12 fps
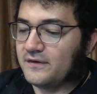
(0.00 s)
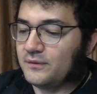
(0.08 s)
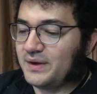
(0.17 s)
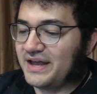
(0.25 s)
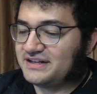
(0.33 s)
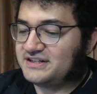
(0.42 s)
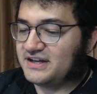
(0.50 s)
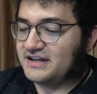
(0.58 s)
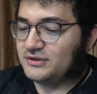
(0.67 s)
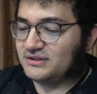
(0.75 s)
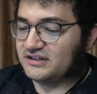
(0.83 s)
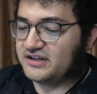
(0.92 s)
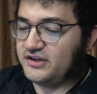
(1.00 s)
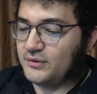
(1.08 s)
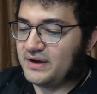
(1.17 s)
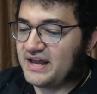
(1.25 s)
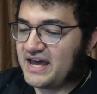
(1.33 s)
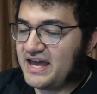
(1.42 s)
we get to do a little
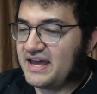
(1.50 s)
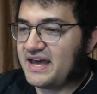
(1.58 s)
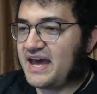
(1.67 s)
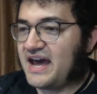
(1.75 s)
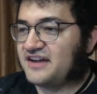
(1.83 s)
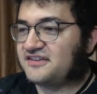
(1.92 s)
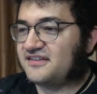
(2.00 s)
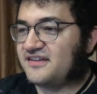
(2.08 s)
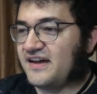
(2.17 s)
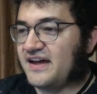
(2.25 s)
Q&A, ask